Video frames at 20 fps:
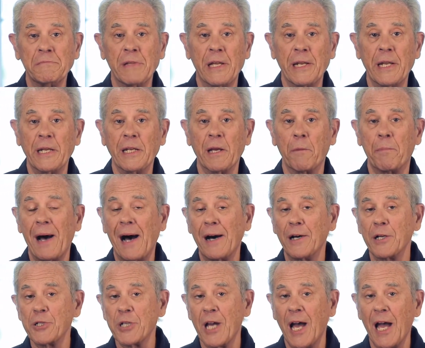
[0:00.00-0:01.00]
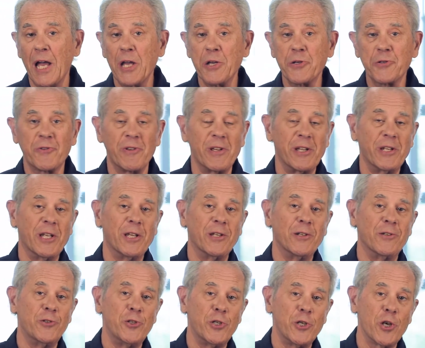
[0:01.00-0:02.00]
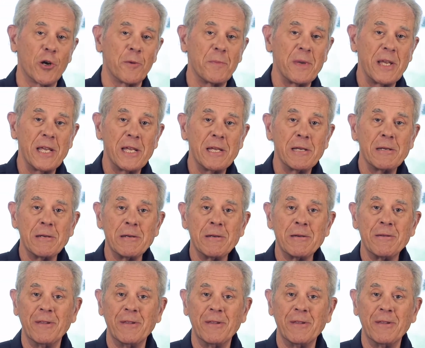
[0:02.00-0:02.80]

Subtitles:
They didn't apologize. They didn't jeer me.